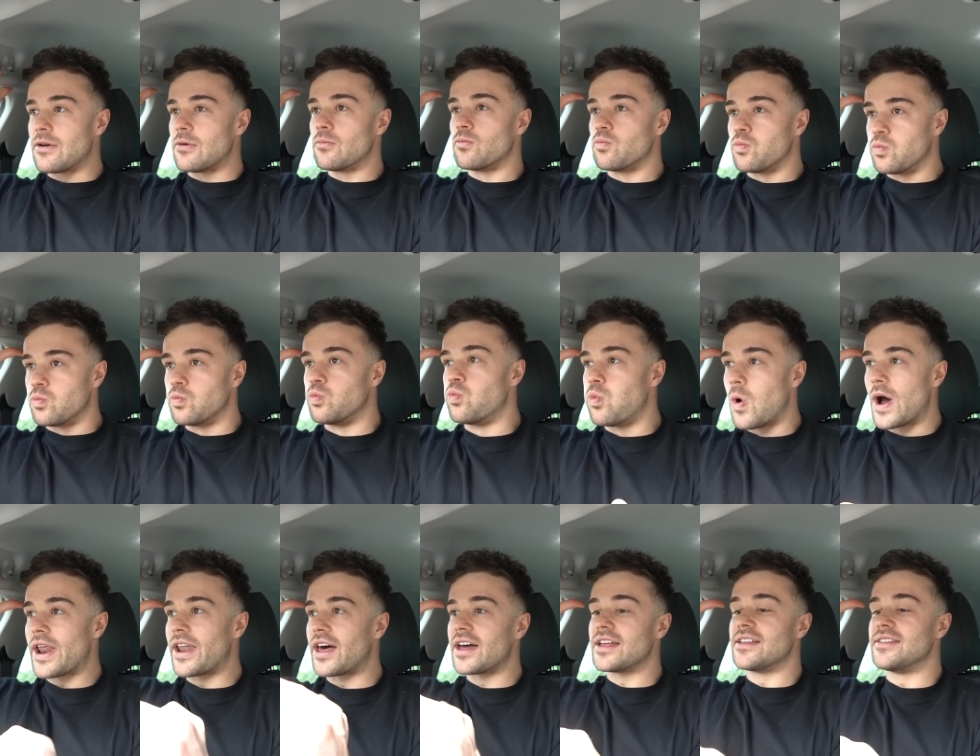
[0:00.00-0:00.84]

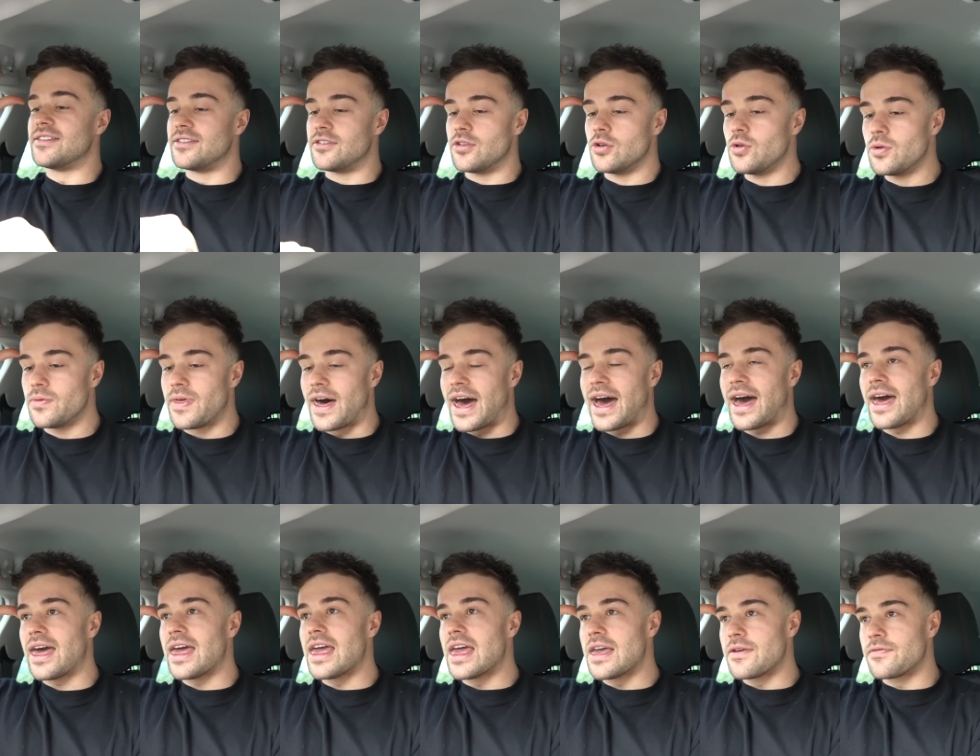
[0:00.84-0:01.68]
when I do
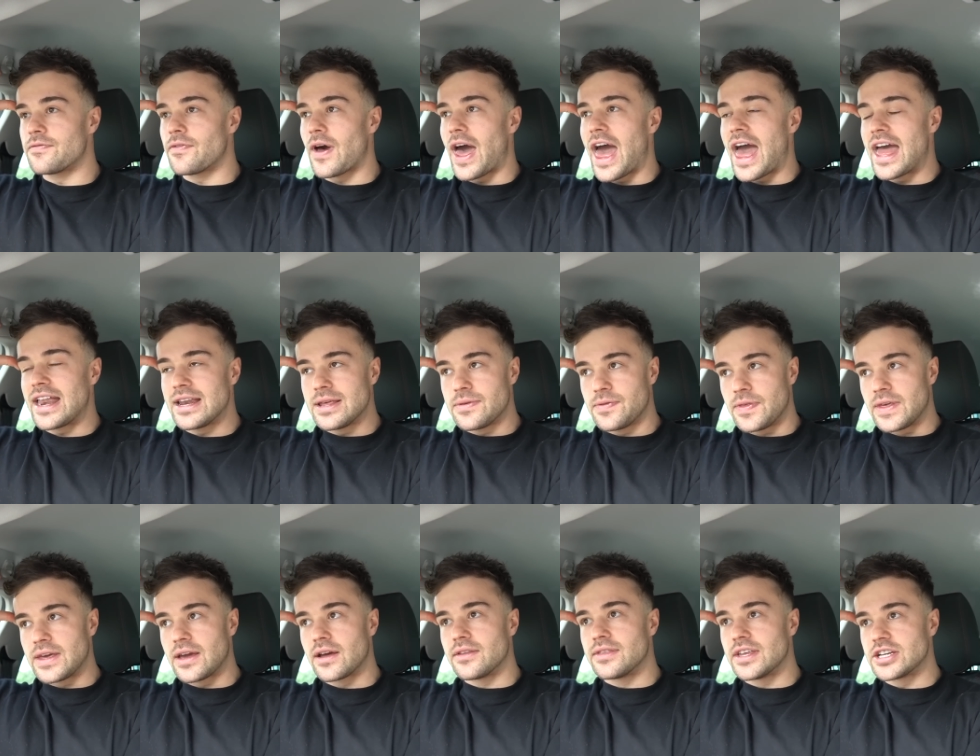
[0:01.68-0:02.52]
that, if
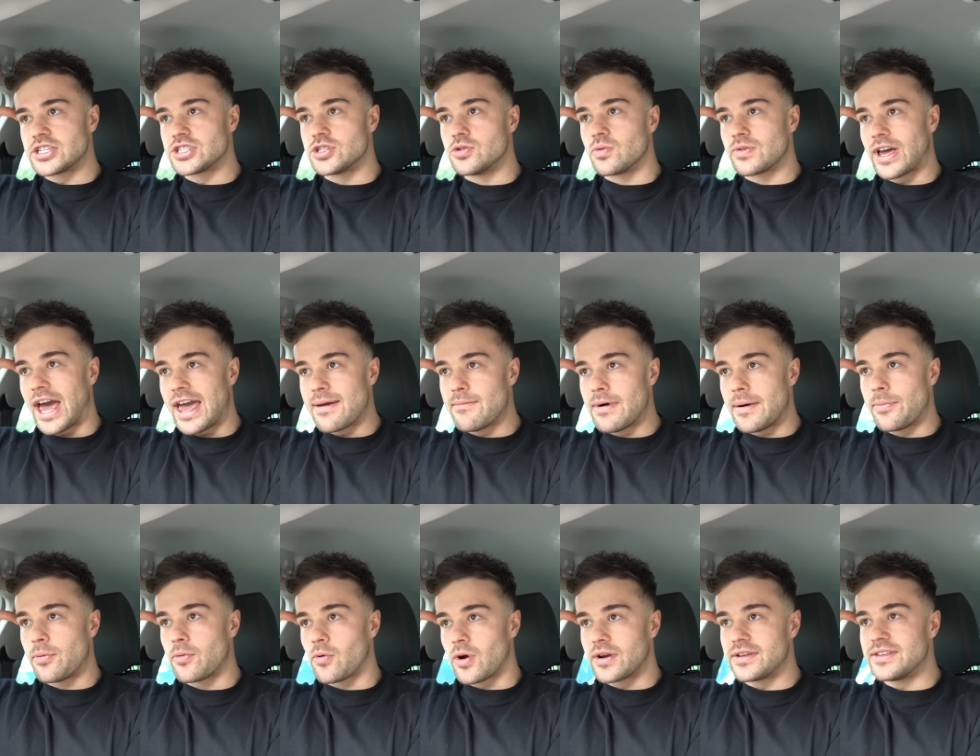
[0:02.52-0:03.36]
anything additional came
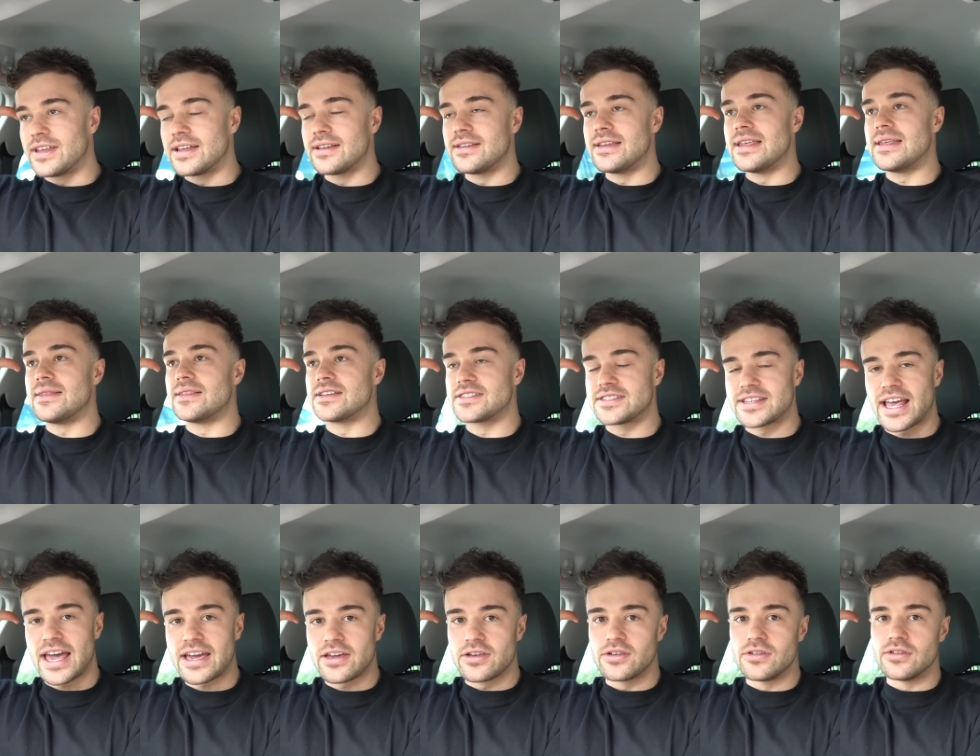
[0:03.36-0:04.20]
up or I did need the
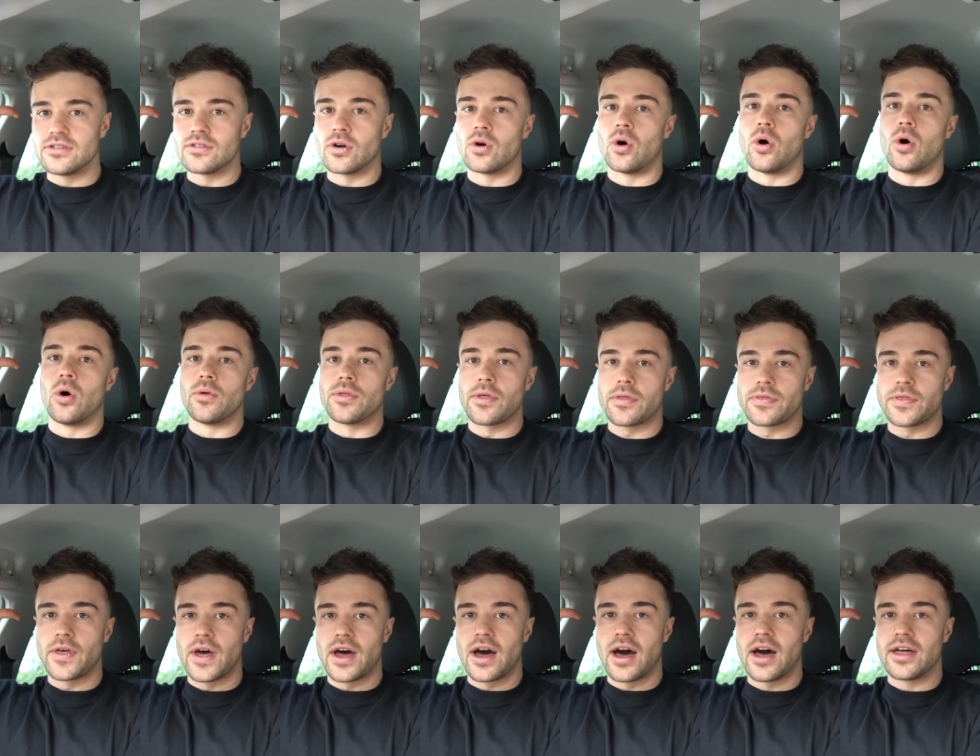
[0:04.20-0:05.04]
second or the
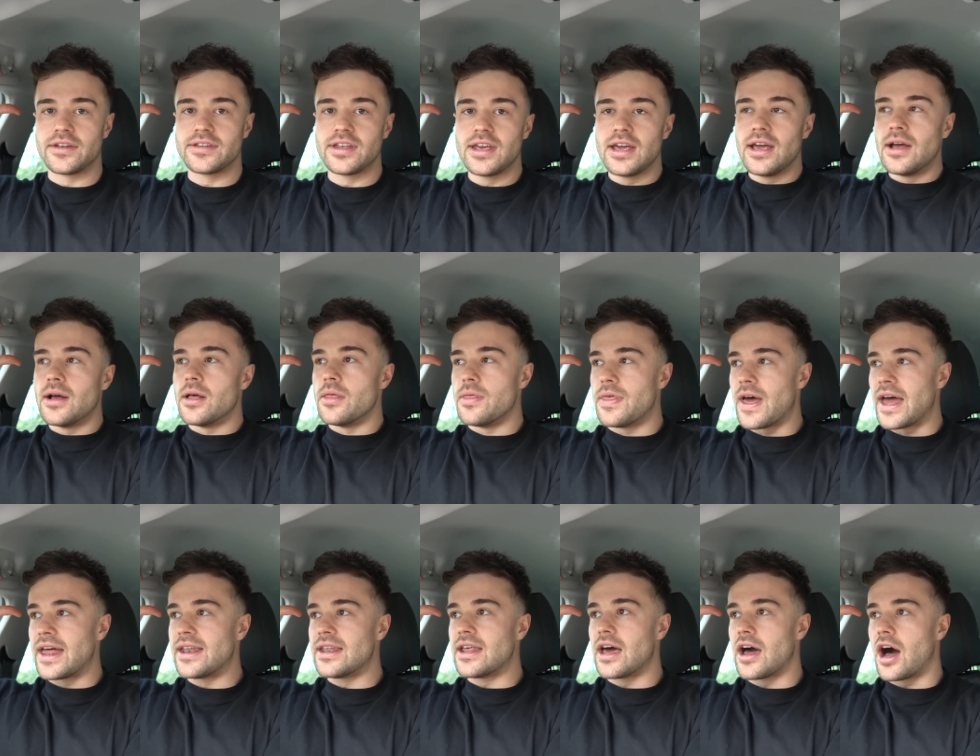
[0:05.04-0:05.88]
third,
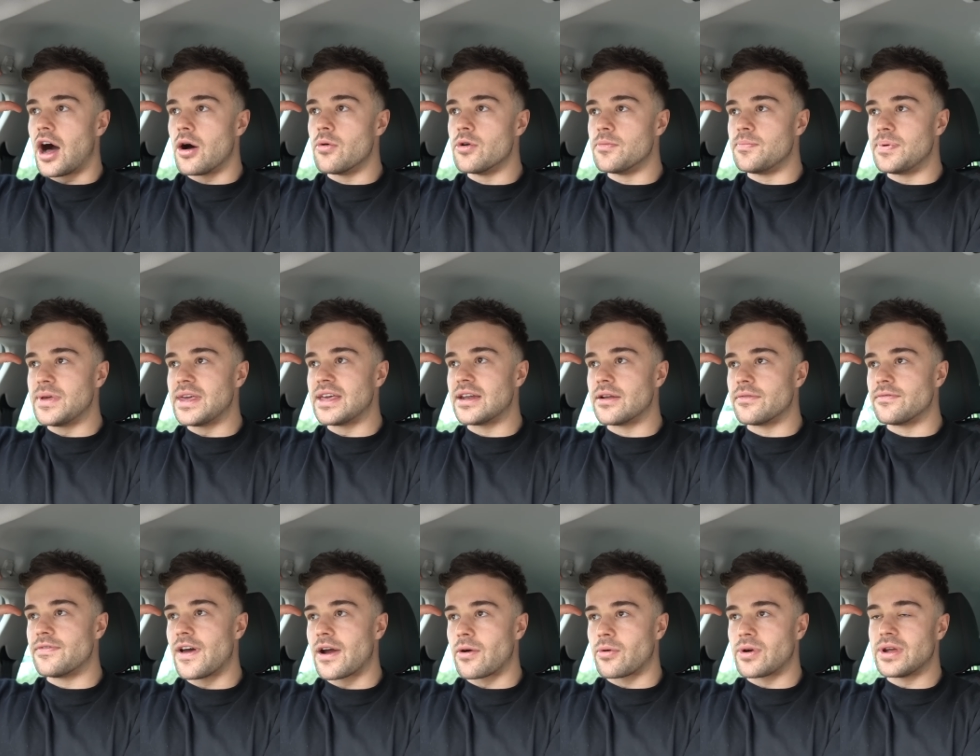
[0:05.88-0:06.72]
then I would be in
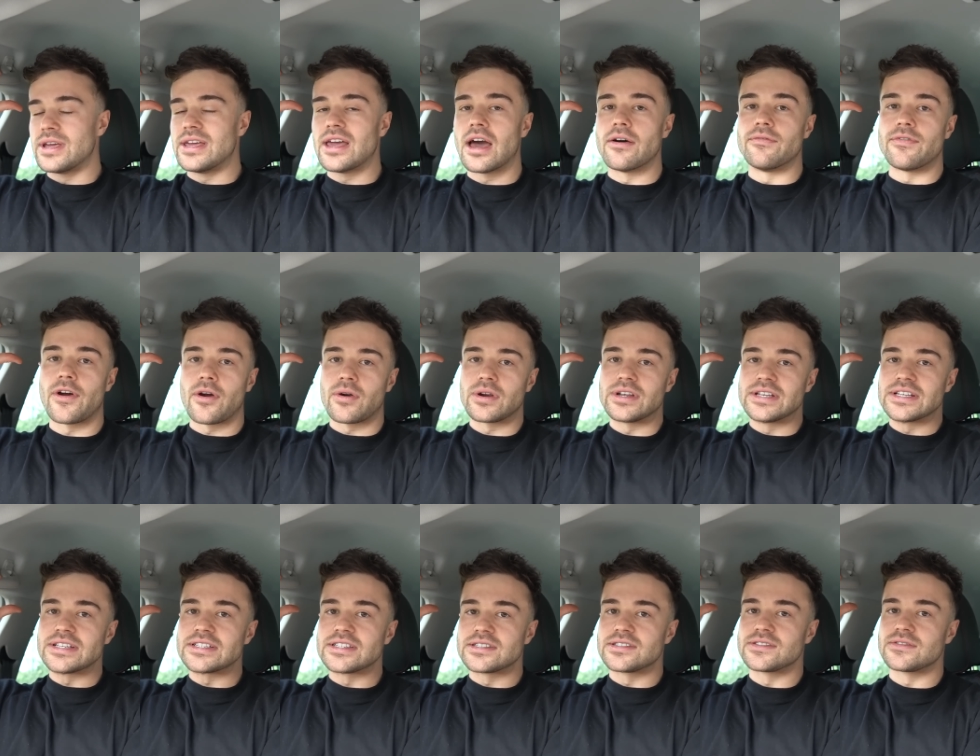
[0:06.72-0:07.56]
a very, a
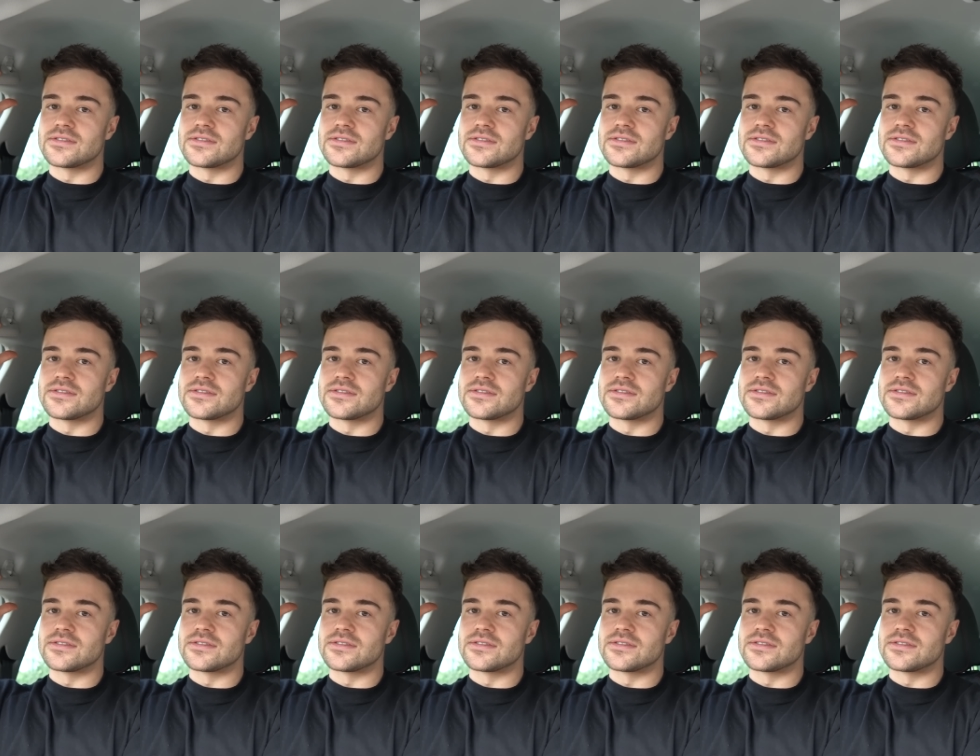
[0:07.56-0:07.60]
very